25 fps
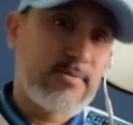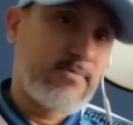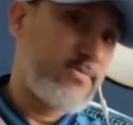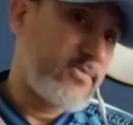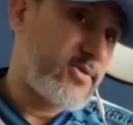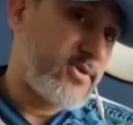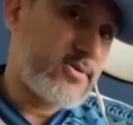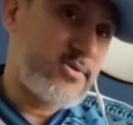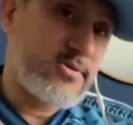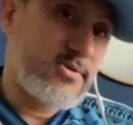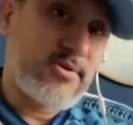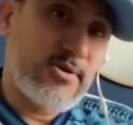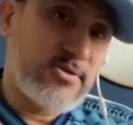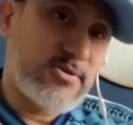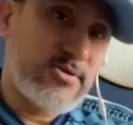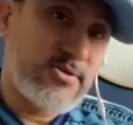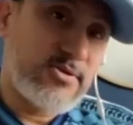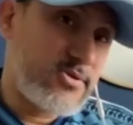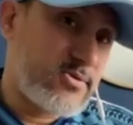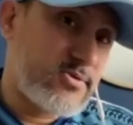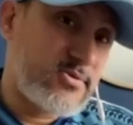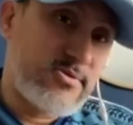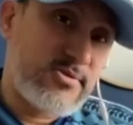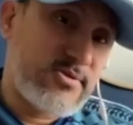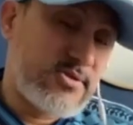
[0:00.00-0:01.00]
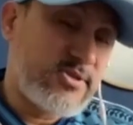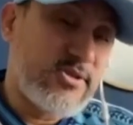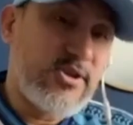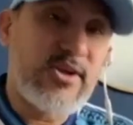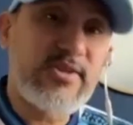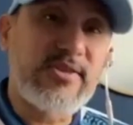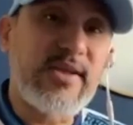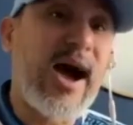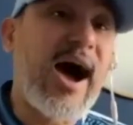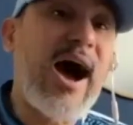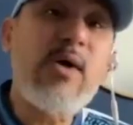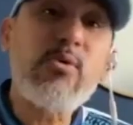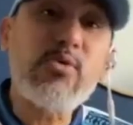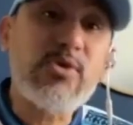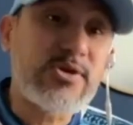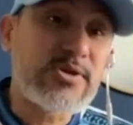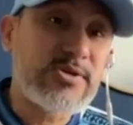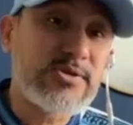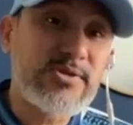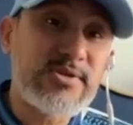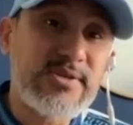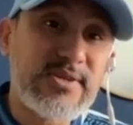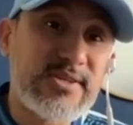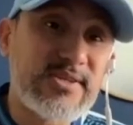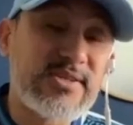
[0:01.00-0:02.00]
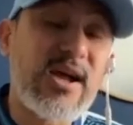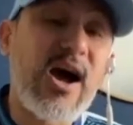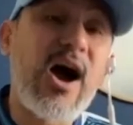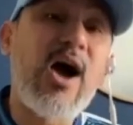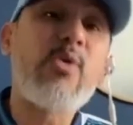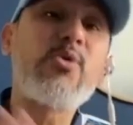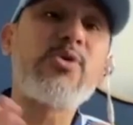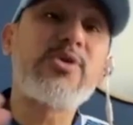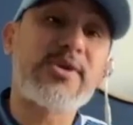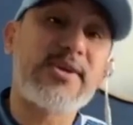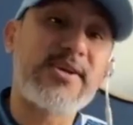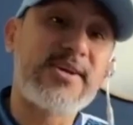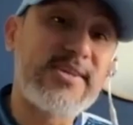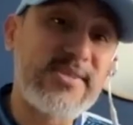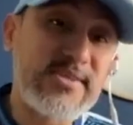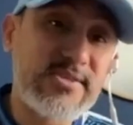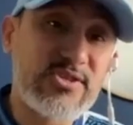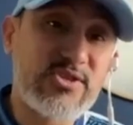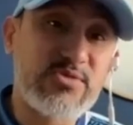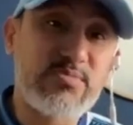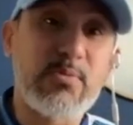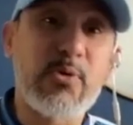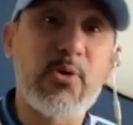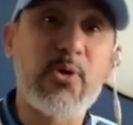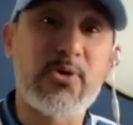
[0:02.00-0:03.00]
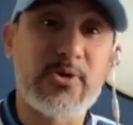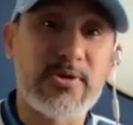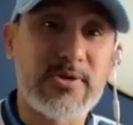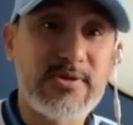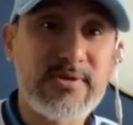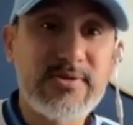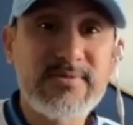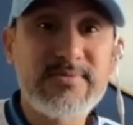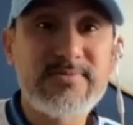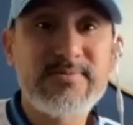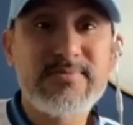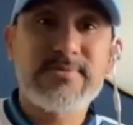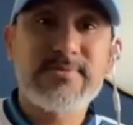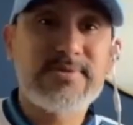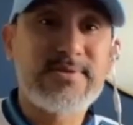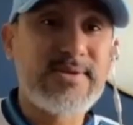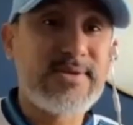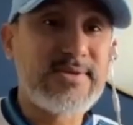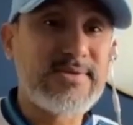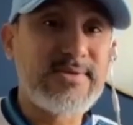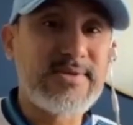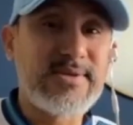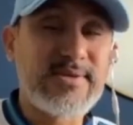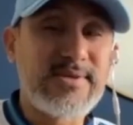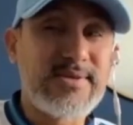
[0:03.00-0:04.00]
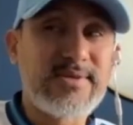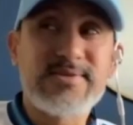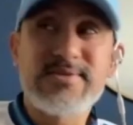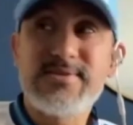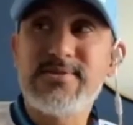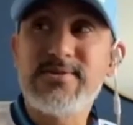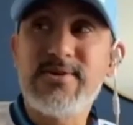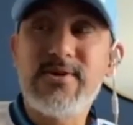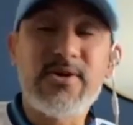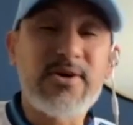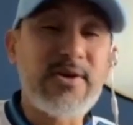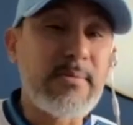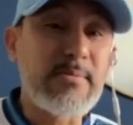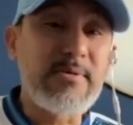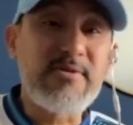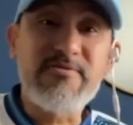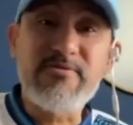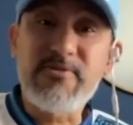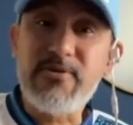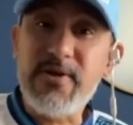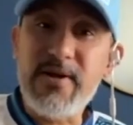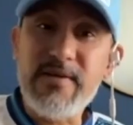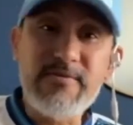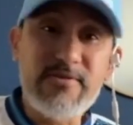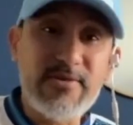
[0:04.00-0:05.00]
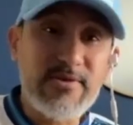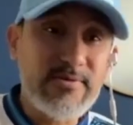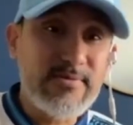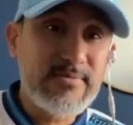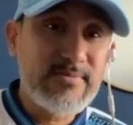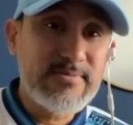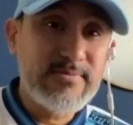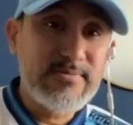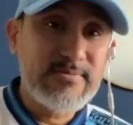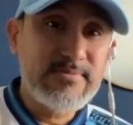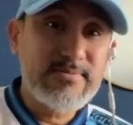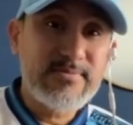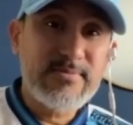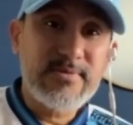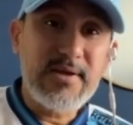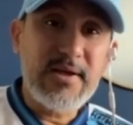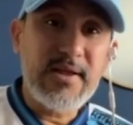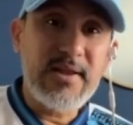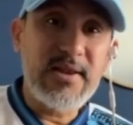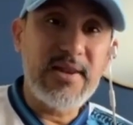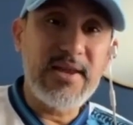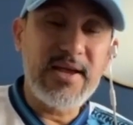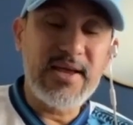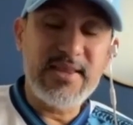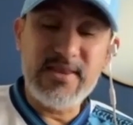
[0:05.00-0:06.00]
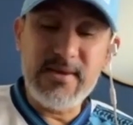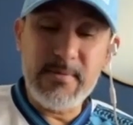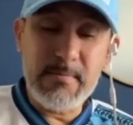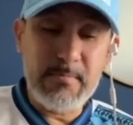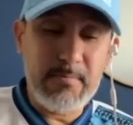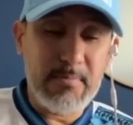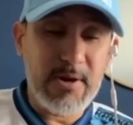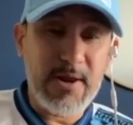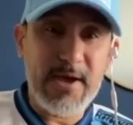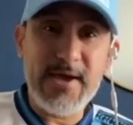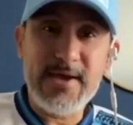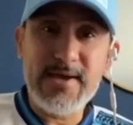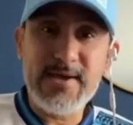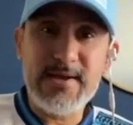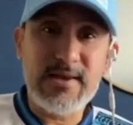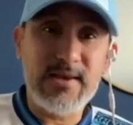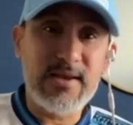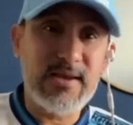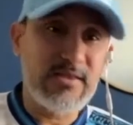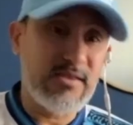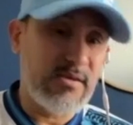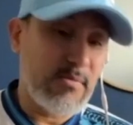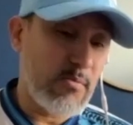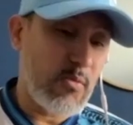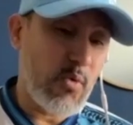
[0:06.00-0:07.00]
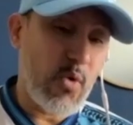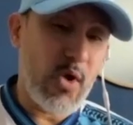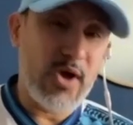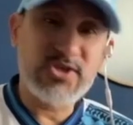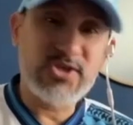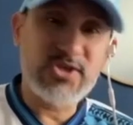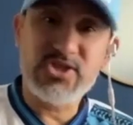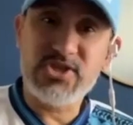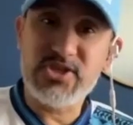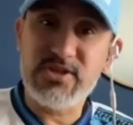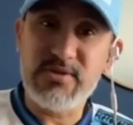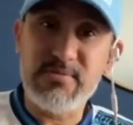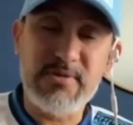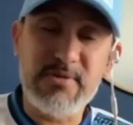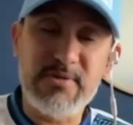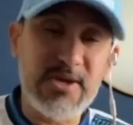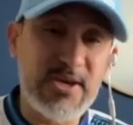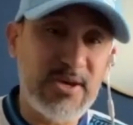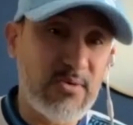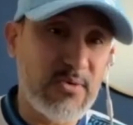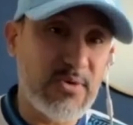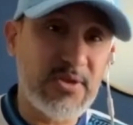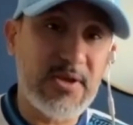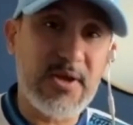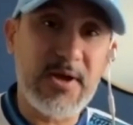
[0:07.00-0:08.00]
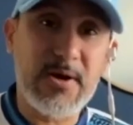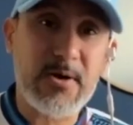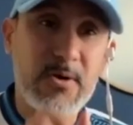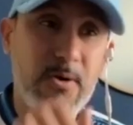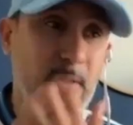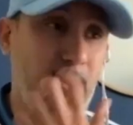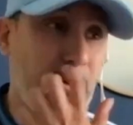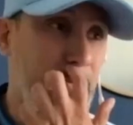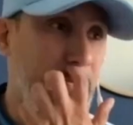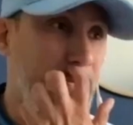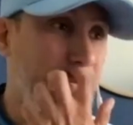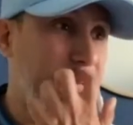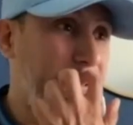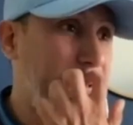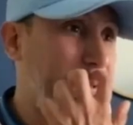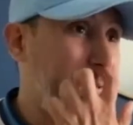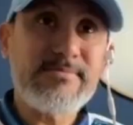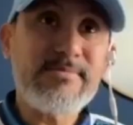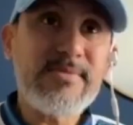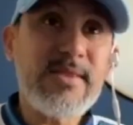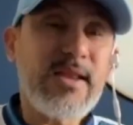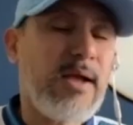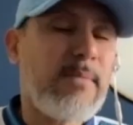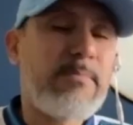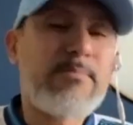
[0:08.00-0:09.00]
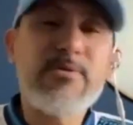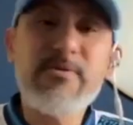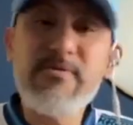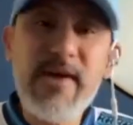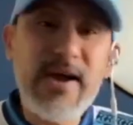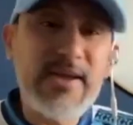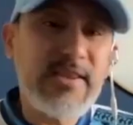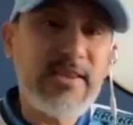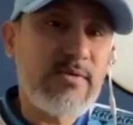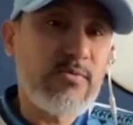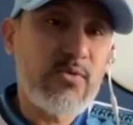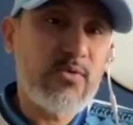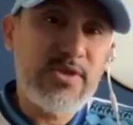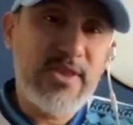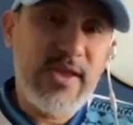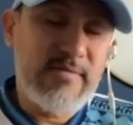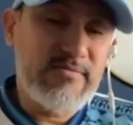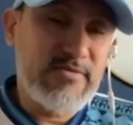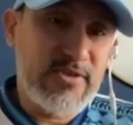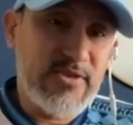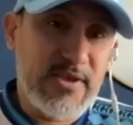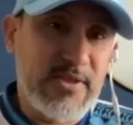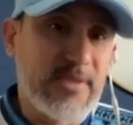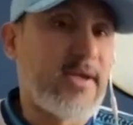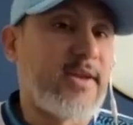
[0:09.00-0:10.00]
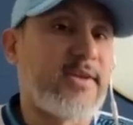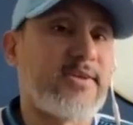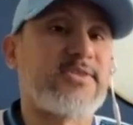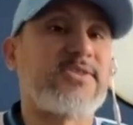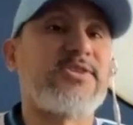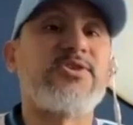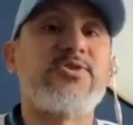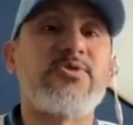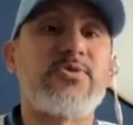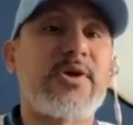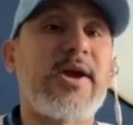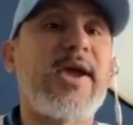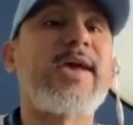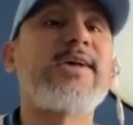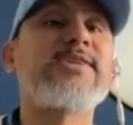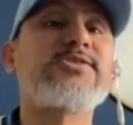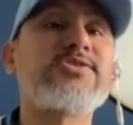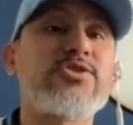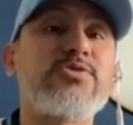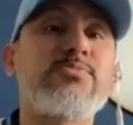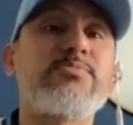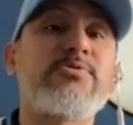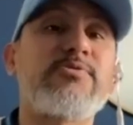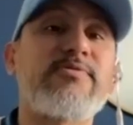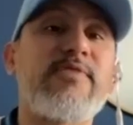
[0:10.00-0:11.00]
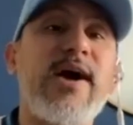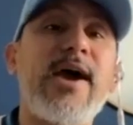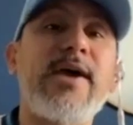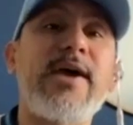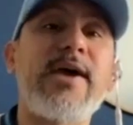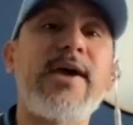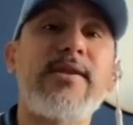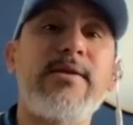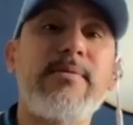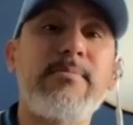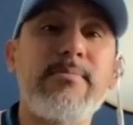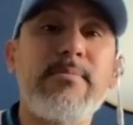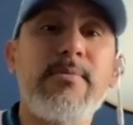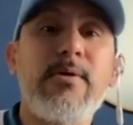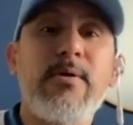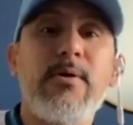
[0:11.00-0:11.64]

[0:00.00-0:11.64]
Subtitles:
It's not ours. It's our kids' sport. It's not gonna be forever. Let them play. Let them watch TV when they are home. Provide them with everything that is in your hands to provide them.